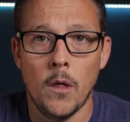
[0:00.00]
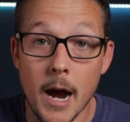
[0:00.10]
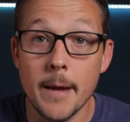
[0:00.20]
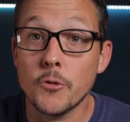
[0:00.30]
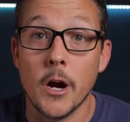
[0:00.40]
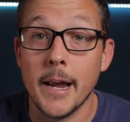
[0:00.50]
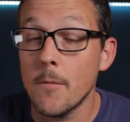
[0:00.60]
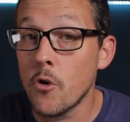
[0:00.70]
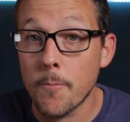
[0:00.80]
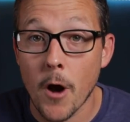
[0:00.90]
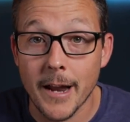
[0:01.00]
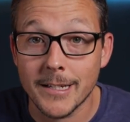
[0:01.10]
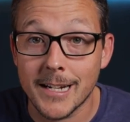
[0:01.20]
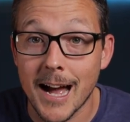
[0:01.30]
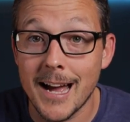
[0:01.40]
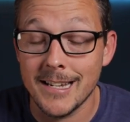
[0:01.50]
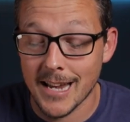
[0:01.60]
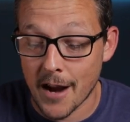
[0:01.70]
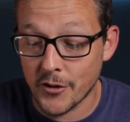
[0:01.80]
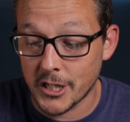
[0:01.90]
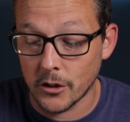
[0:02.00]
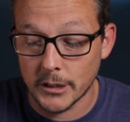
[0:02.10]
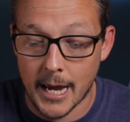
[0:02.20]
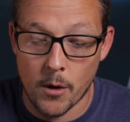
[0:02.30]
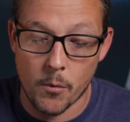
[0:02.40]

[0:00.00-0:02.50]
I am trying out more products, guys, every single day,